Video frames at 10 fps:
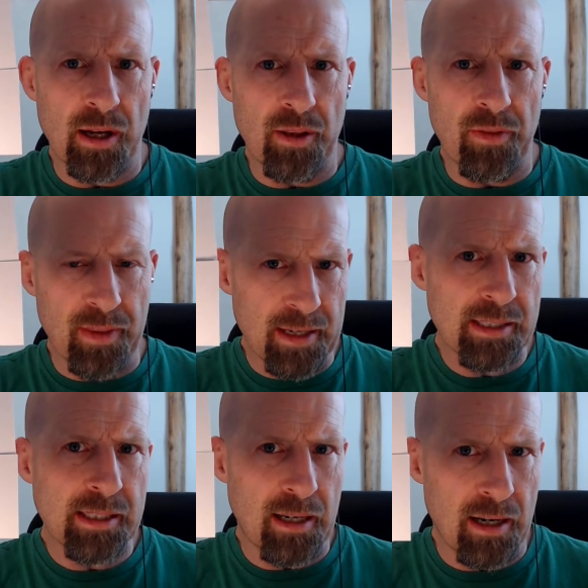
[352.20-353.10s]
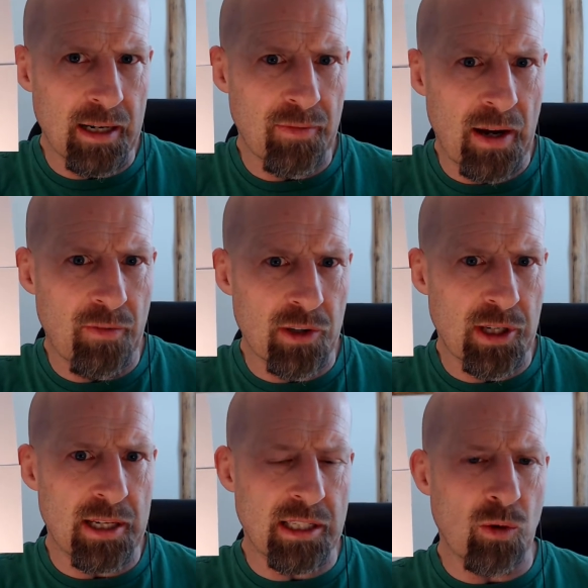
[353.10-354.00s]
this kind of
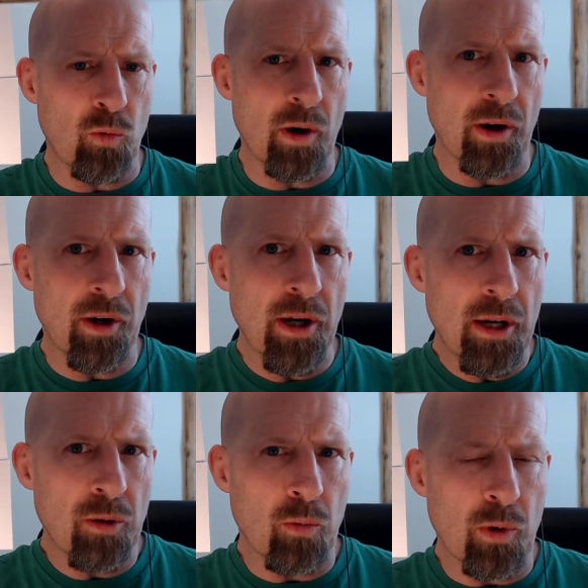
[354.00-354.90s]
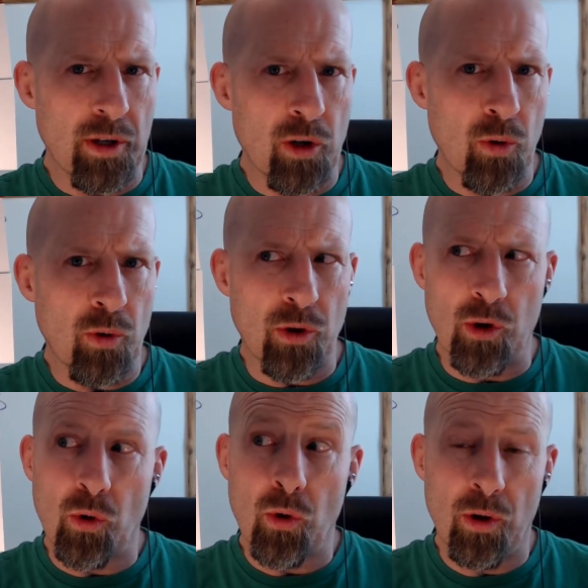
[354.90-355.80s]
advertising where
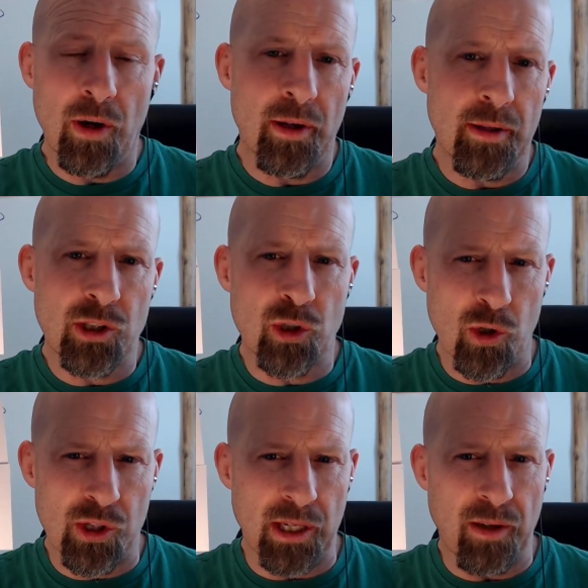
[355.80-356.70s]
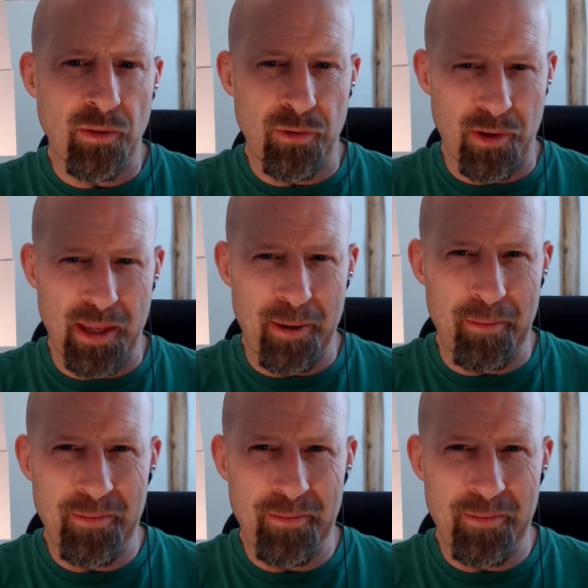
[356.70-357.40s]
you're searching for them.